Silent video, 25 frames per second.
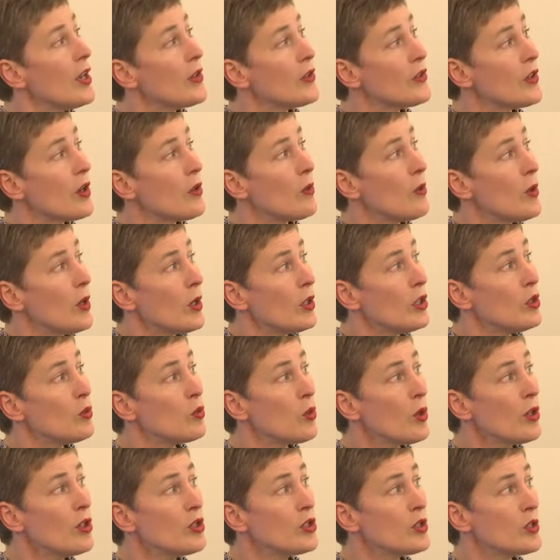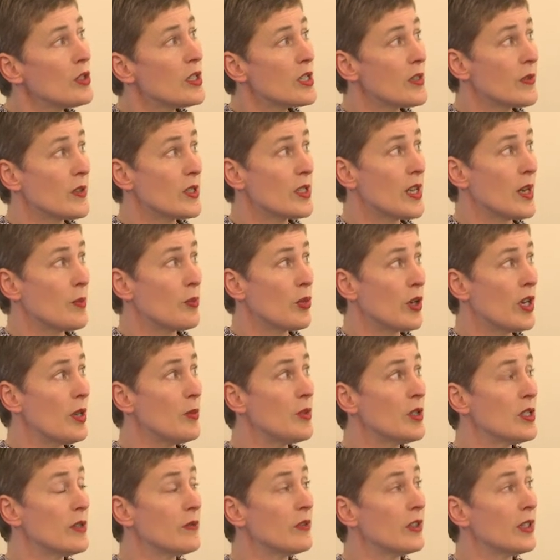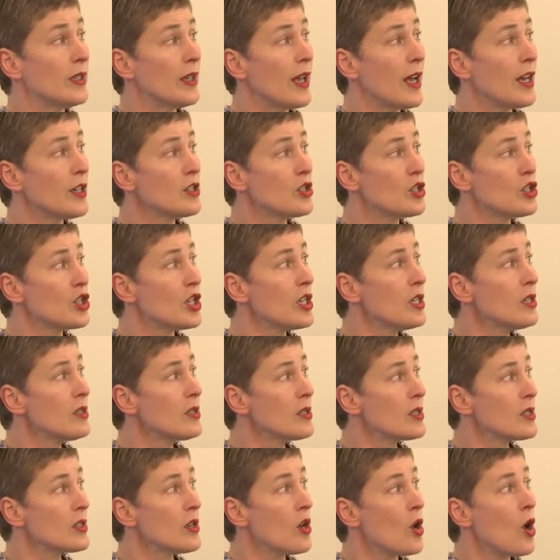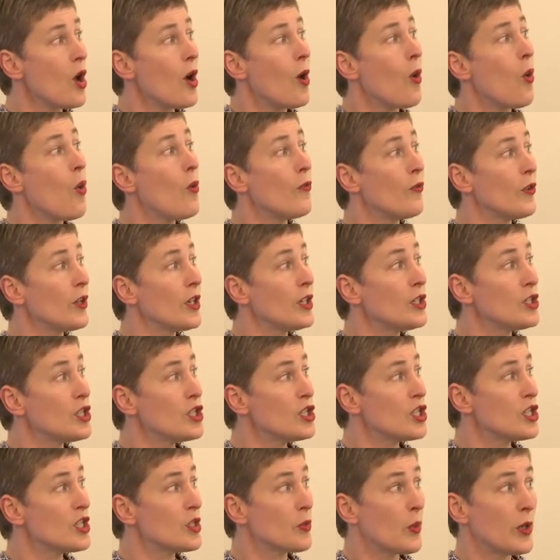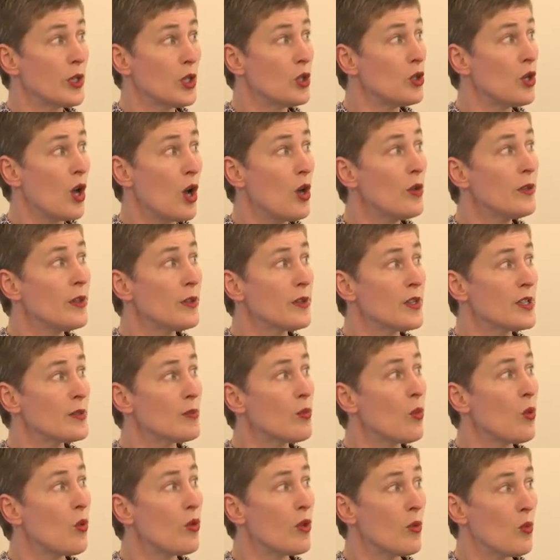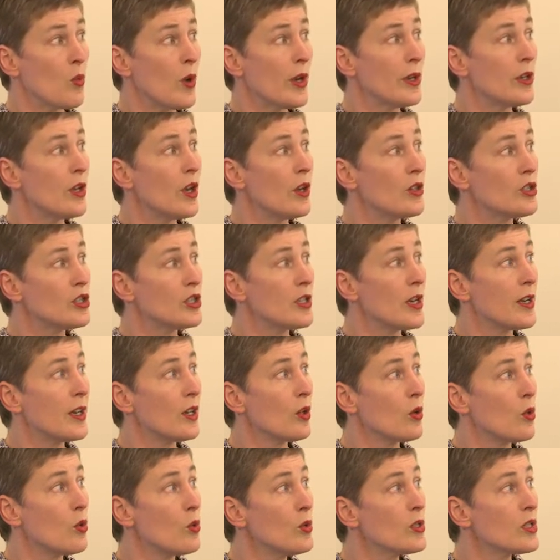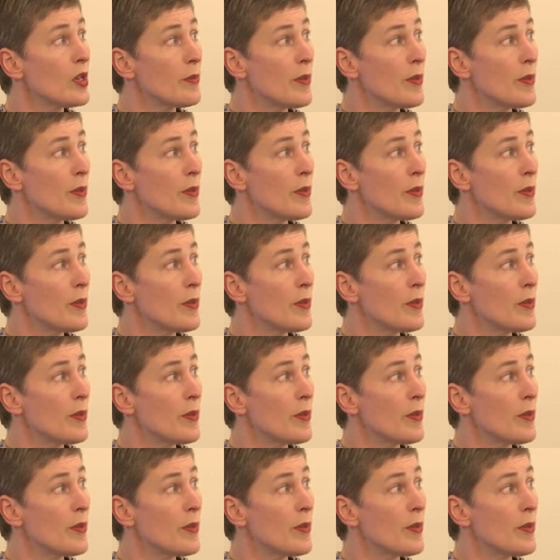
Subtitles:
So you want to do this for, say, prohibitively large genes, or for conditions where you know that there's more than one known genetic cause.